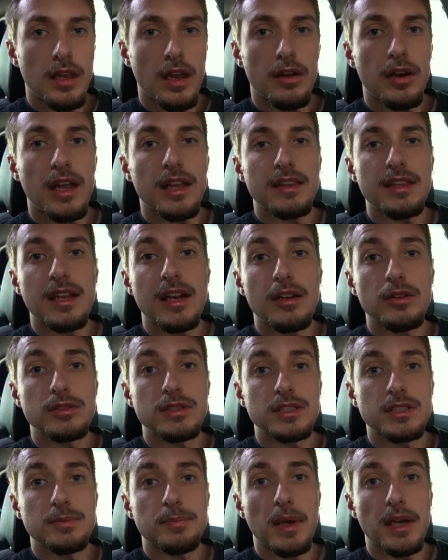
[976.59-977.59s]
Now, not that I was
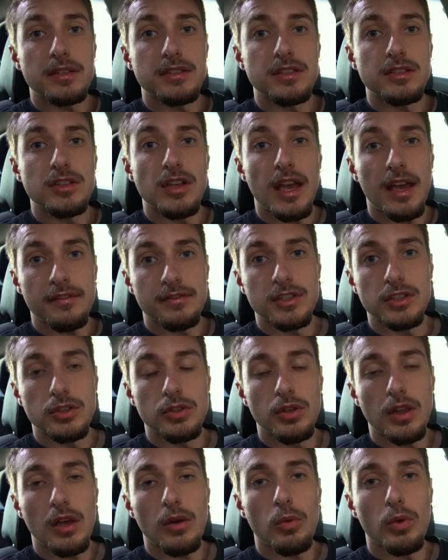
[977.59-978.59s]
expecting to have to
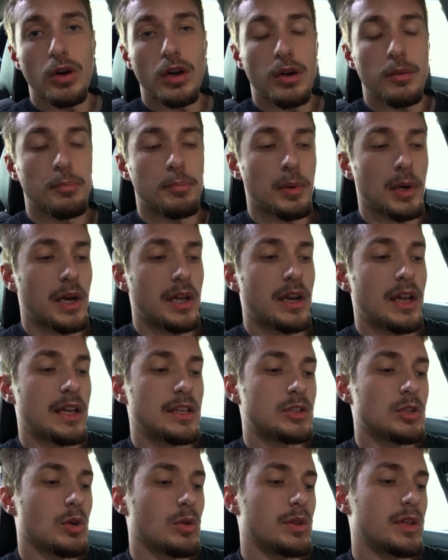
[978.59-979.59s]
do that work, but I
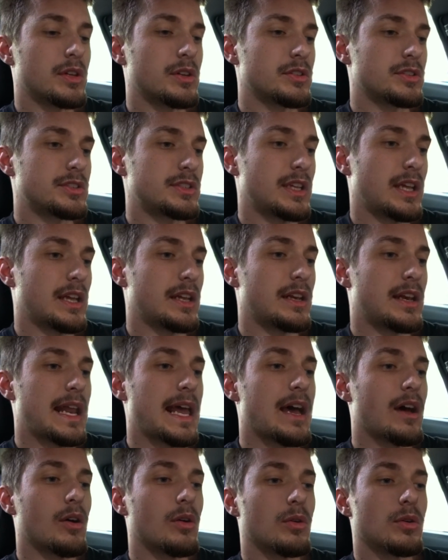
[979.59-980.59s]
totally understand
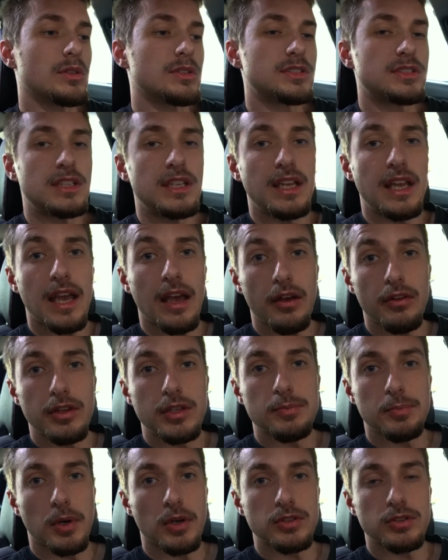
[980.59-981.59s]
now, seeing how
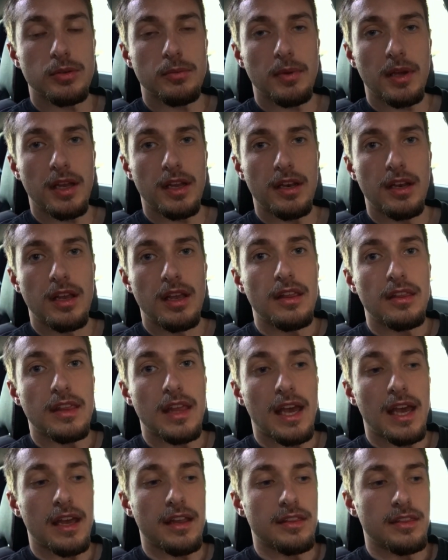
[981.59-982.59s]
these parts are made,
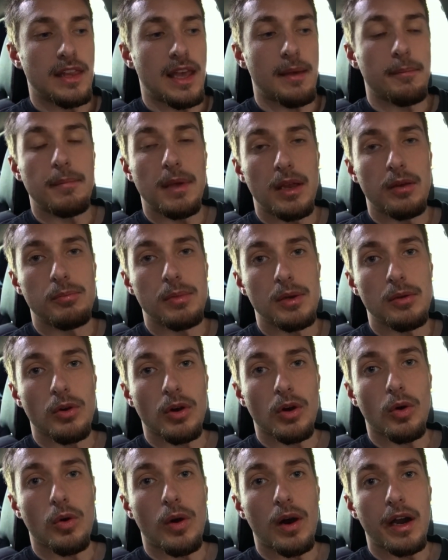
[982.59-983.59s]
that that may be
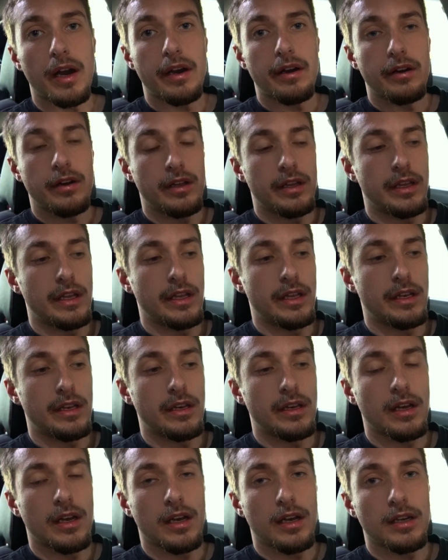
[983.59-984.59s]
required
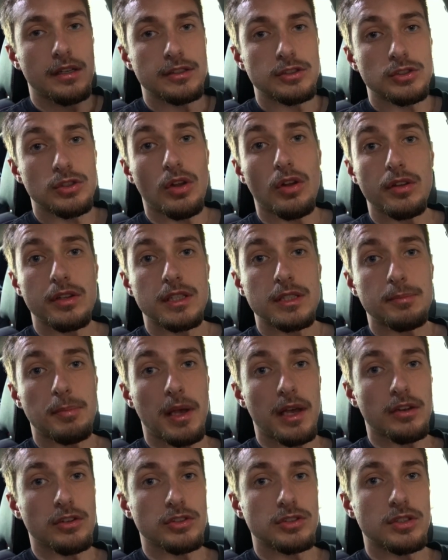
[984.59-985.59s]
in uh, installing these
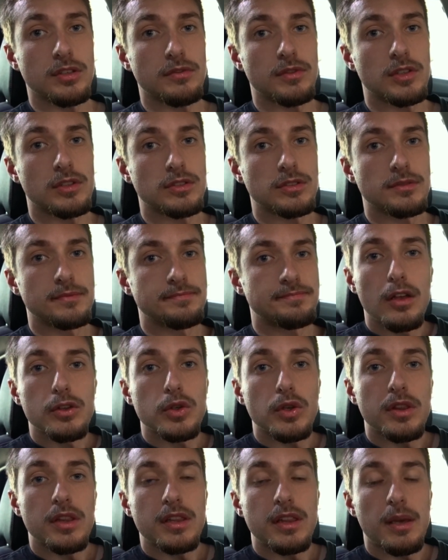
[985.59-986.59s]
paddle shifters.
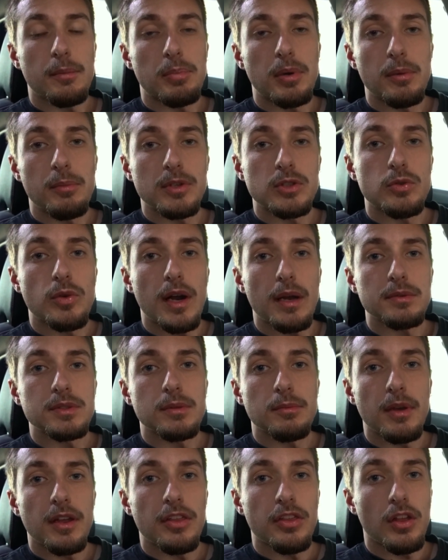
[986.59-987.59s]
So I think that pretty much wraps
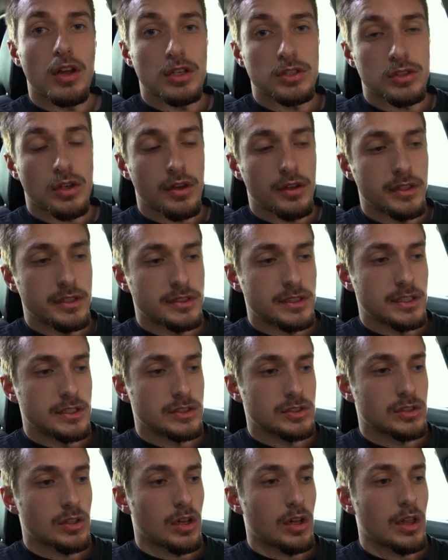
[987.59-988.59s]
up my thoughts on this
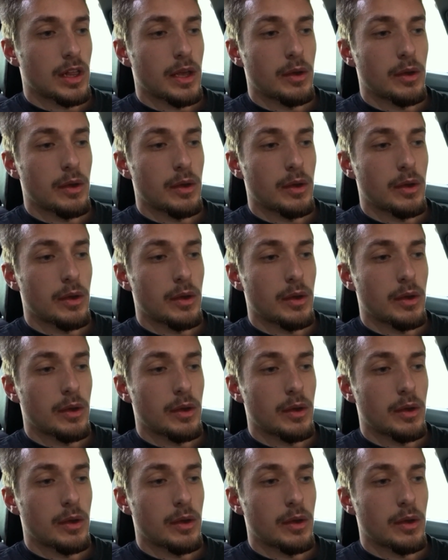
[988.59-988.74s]
install.